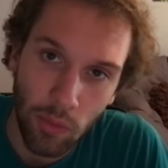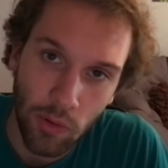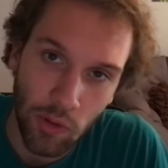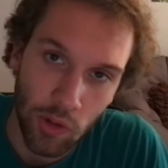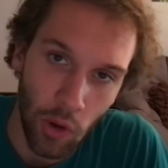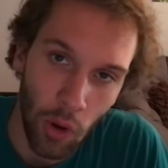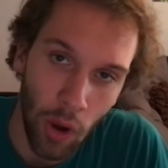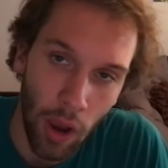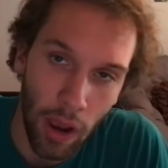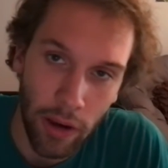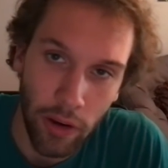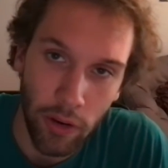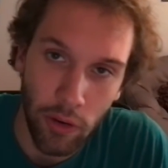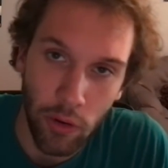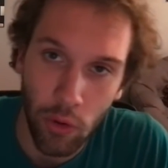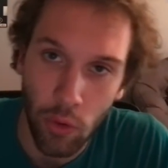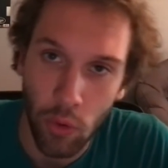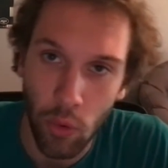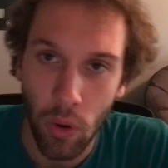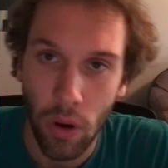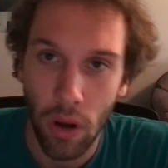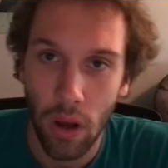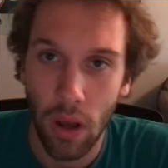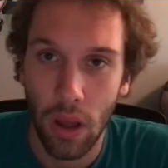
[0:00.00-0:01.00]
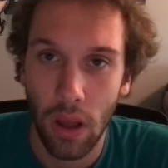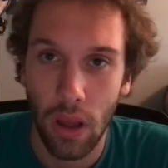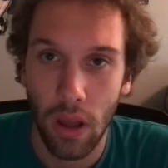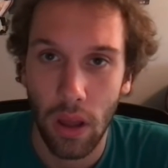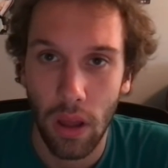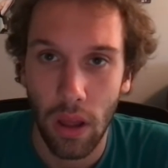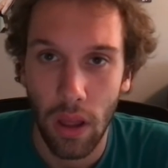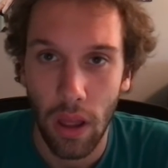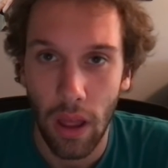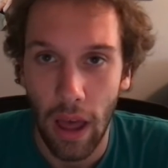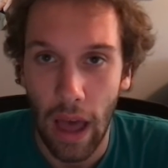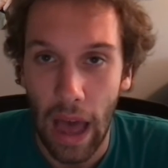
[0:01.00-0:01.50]
So I do
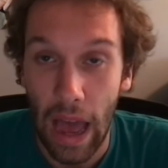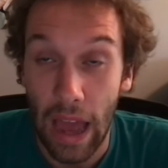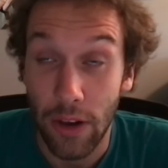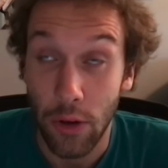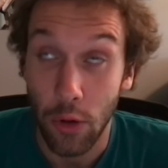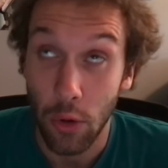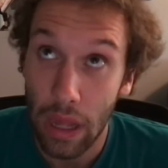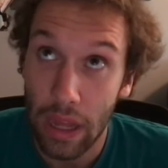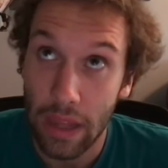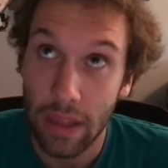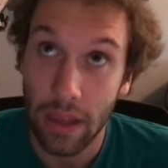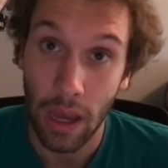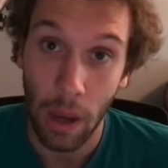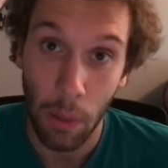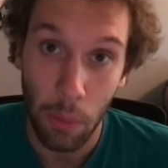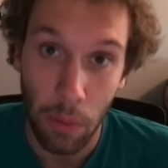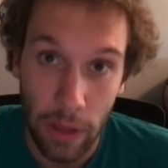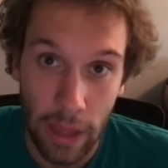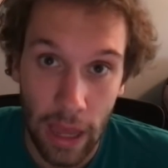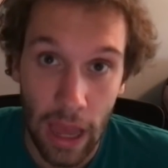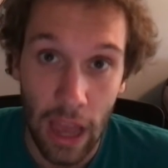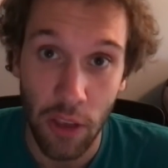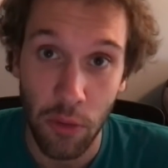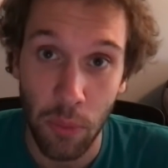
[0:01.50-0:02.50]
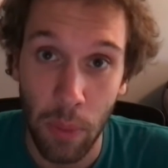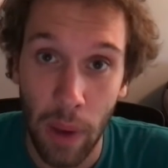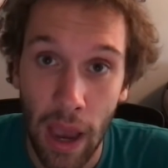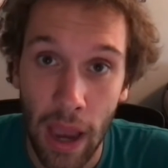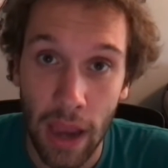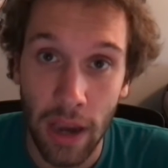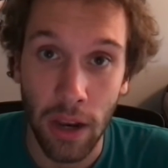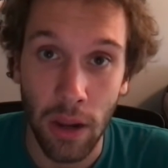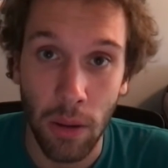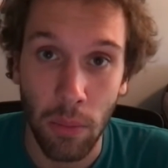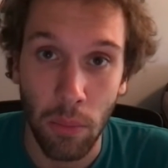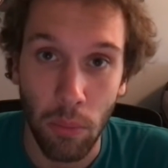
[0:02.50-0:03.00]
like a couple of guys
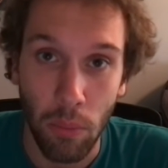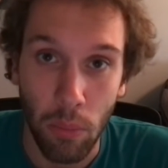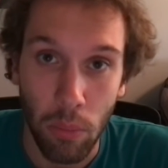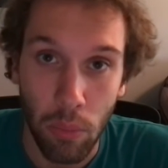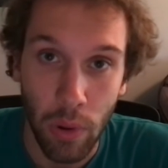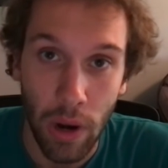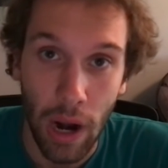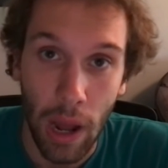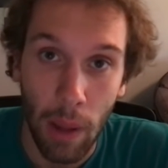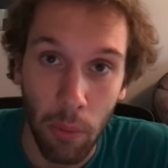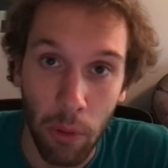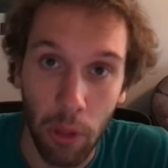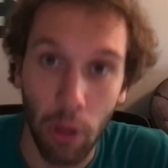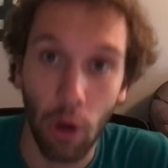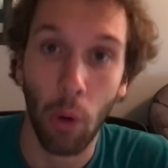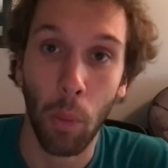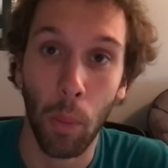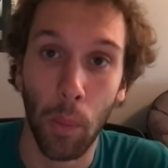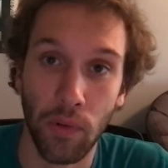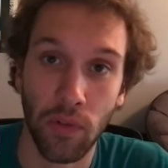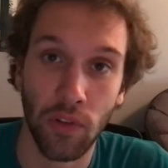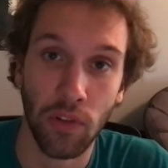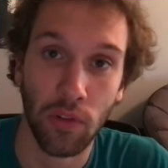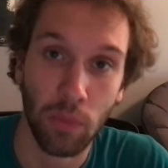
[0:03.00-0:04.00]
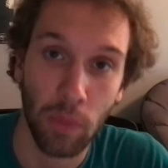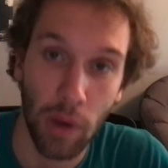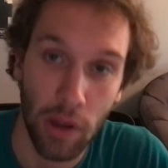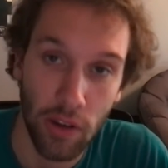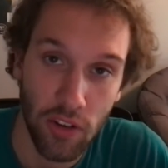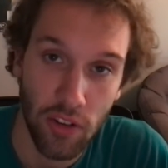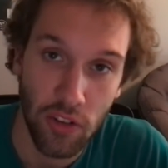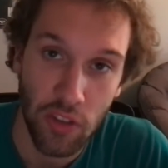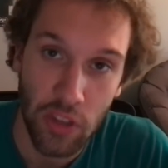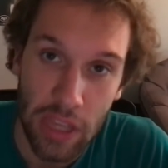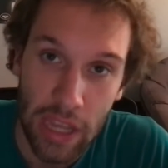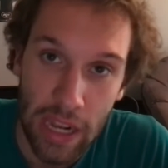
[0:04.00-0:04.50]
behind him, probably almost as much
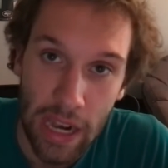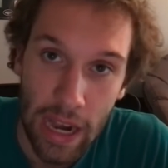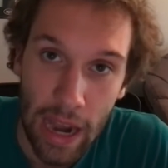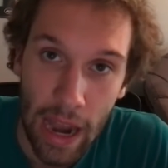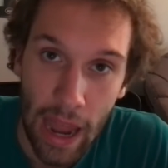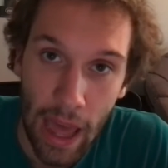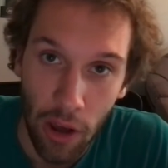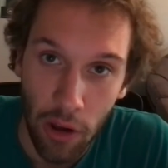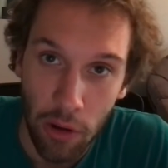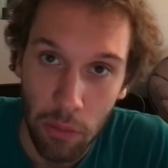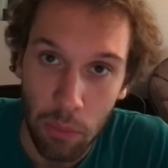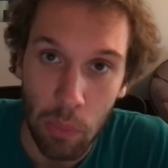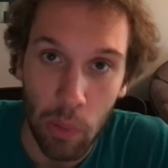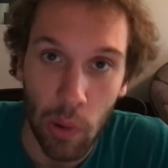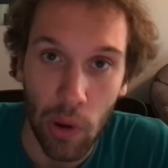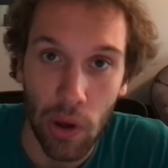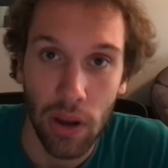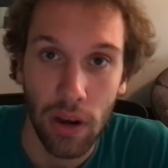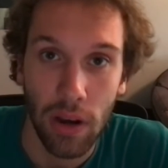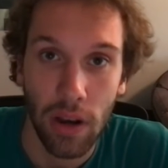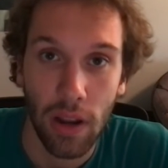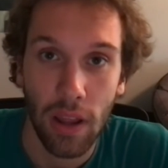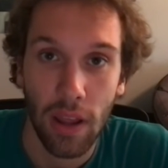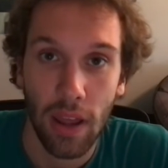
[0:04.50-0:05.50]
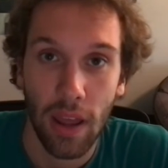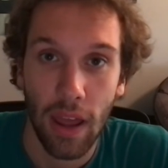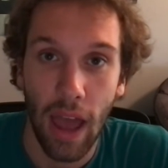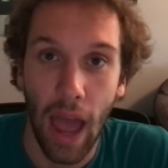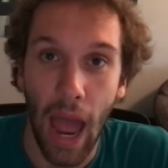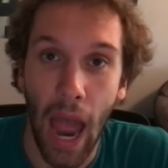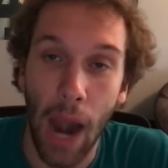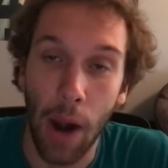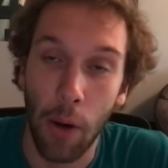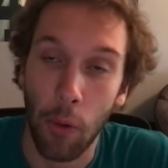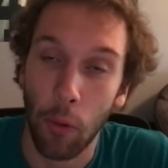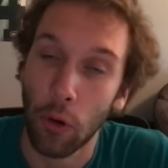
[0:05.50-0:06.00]
as Keenan Allen, but
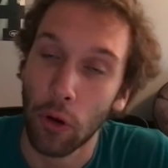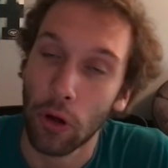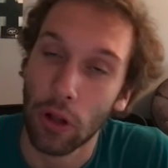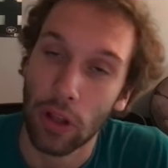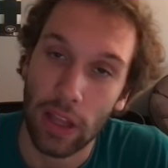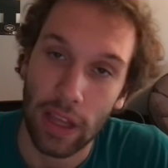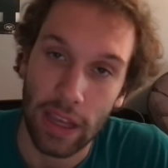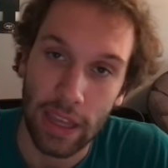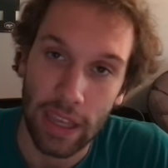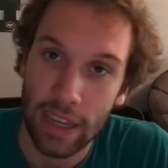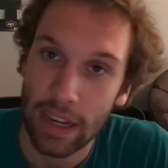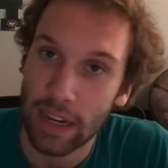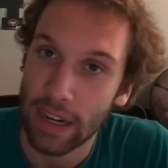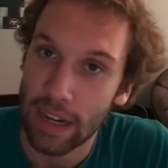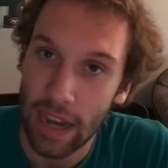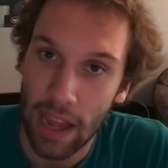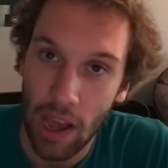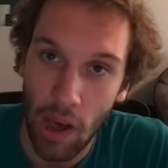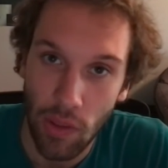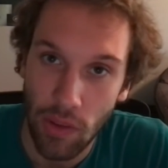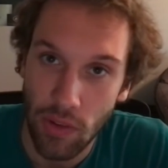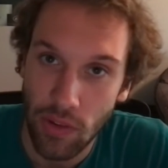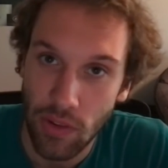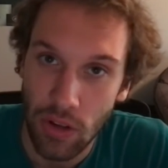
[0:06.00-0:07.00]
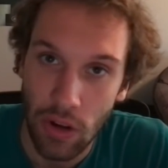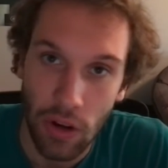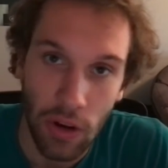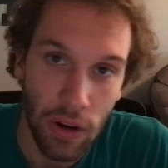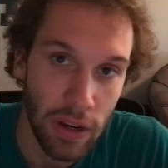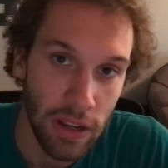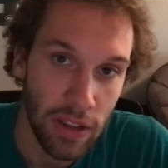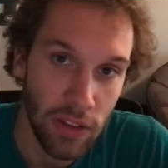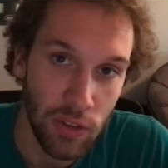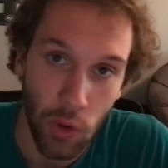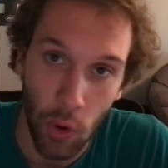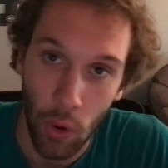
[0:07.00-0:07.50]
I really like Keenan Allen this year, and
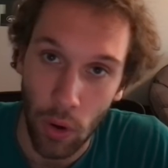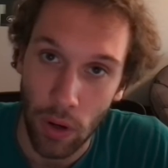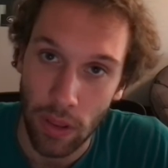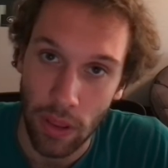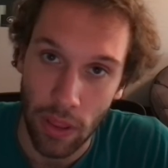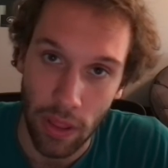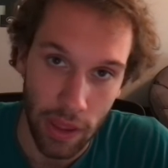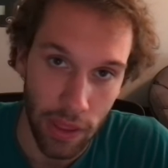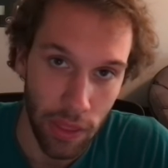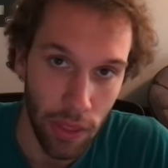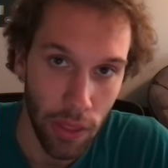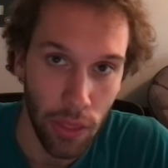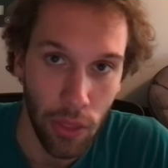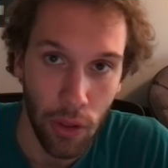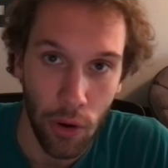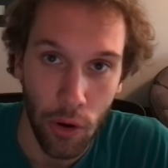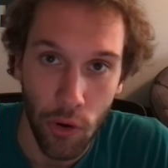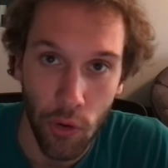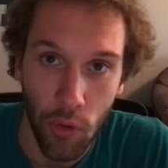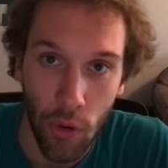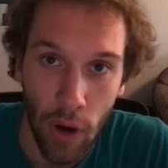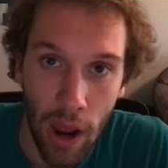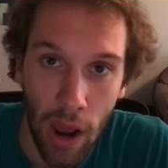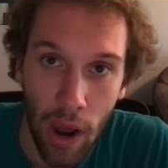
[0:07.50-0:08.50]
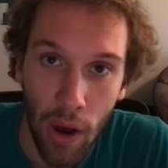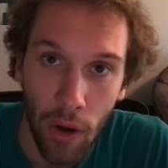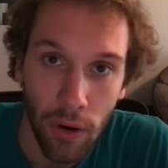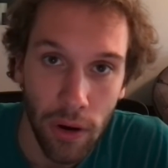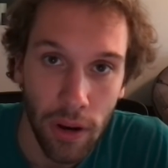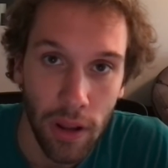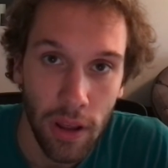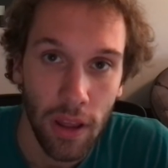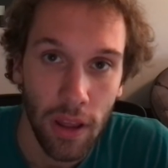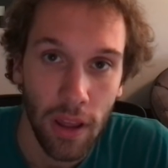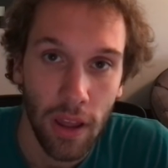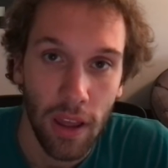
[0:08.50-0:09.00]
he's going in like the 3rd round,
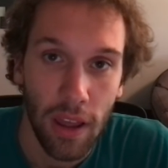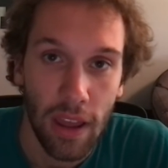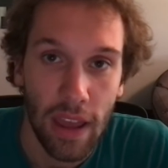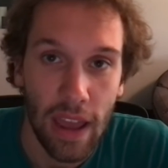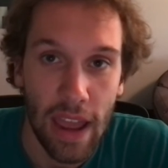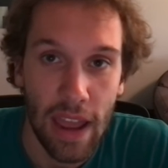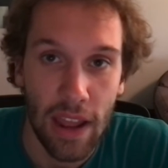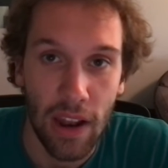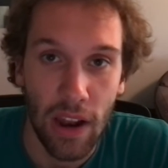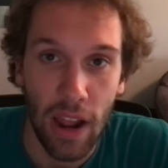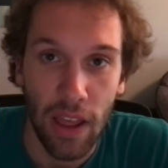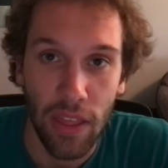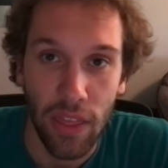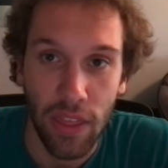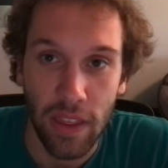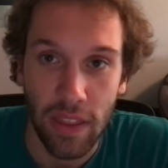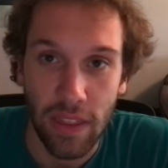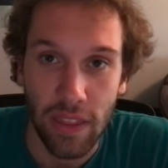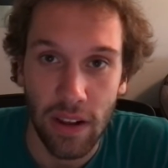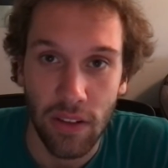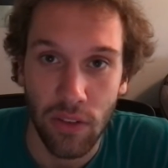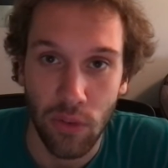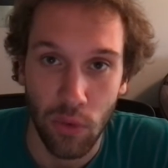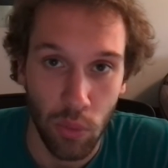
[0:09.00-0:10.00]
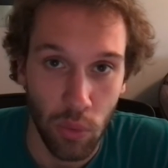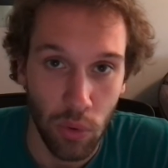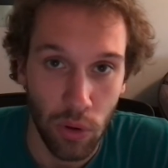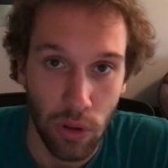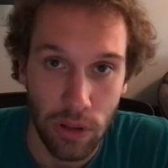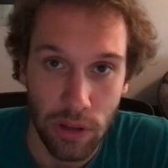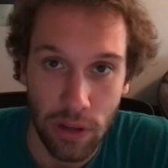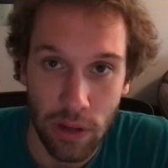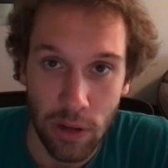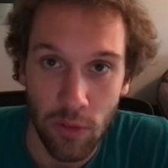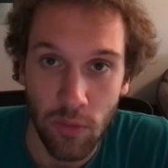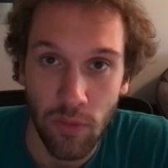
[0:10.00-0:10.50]
and I think that it's a
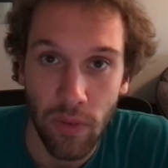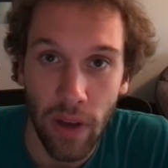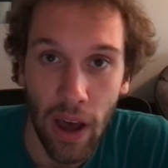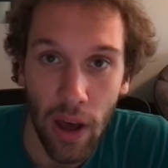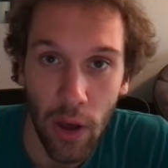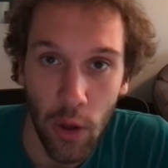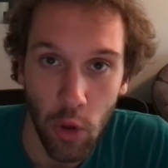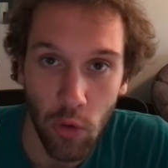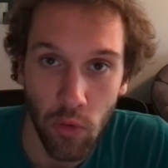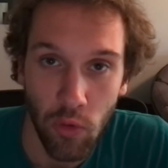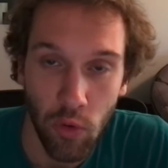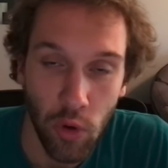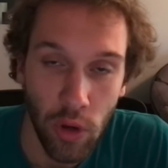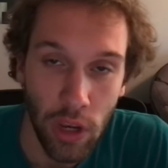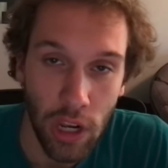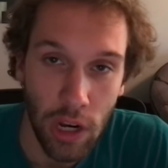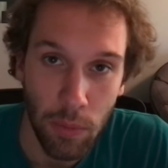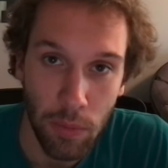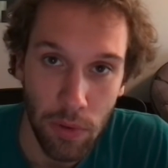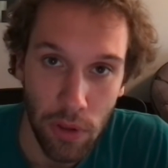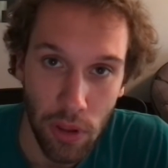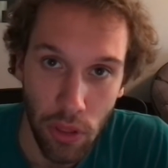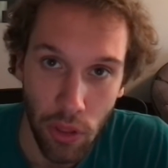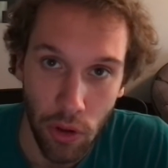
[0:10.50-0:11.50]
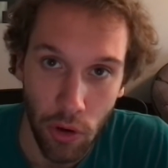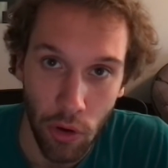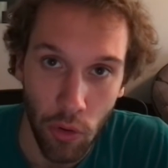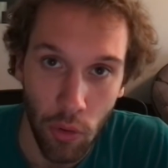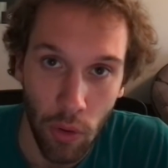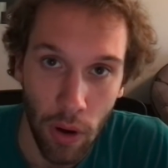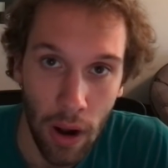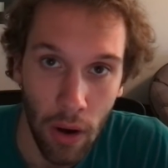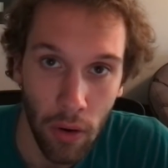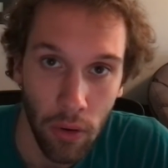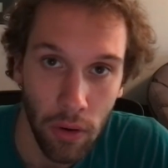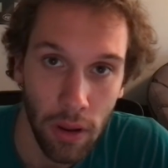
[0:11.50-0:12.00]
really good value if you get him in the 3rd
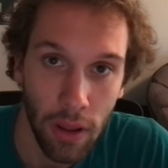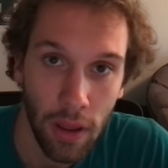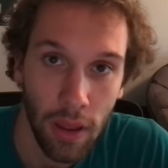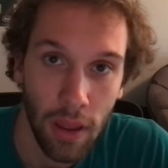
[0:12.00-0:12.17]
round.